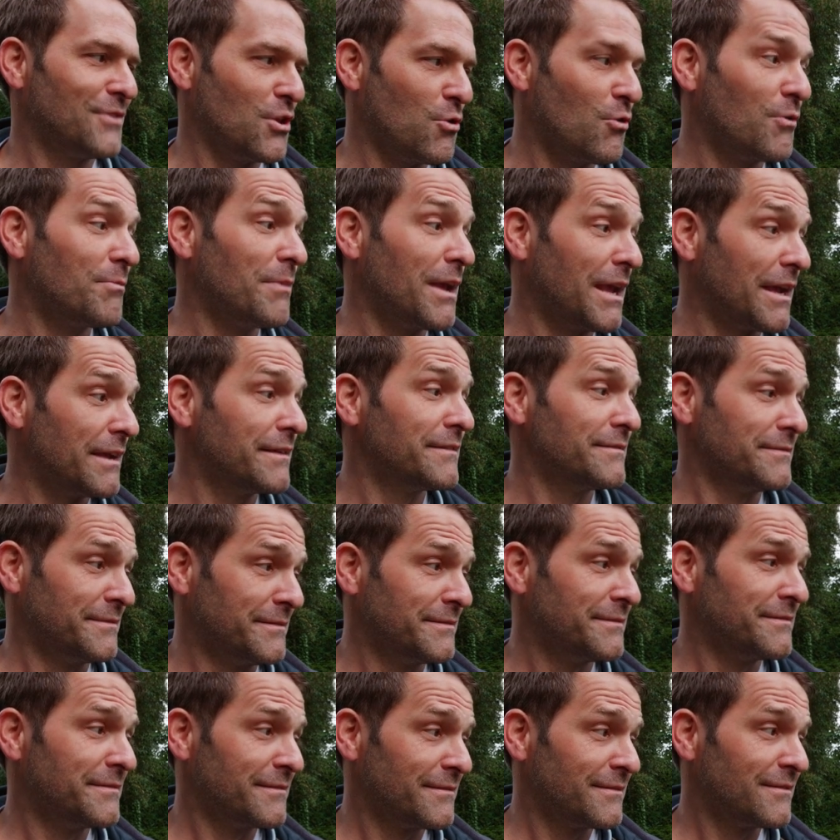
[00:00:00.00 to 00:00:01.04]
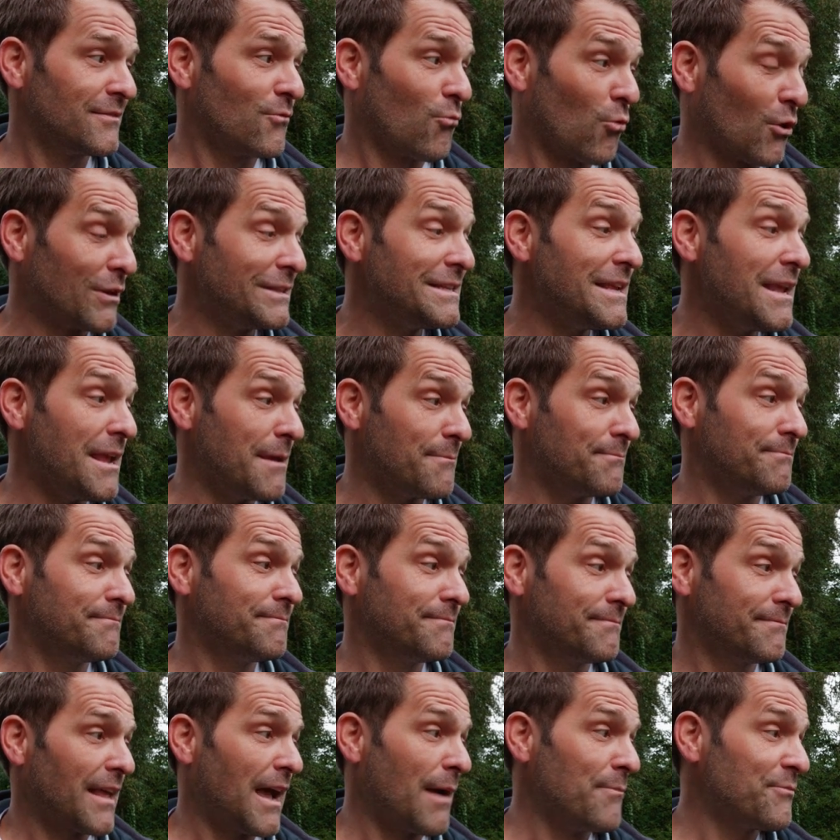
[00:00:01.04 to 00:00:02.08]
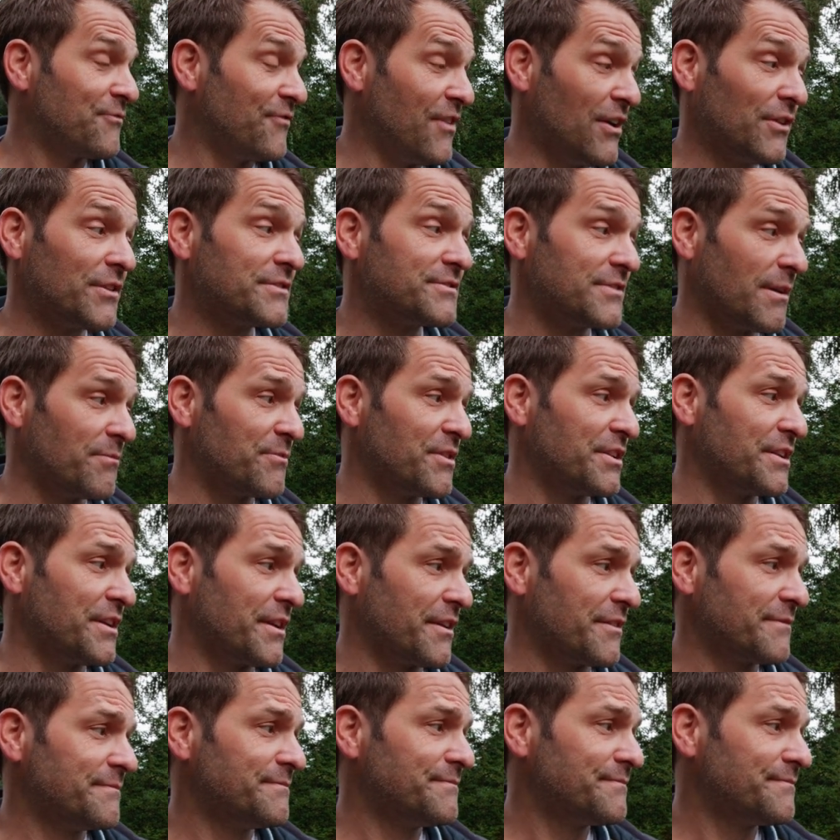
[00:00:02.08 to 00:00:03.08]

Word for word: You and me, we're a team. I'm feeling something here.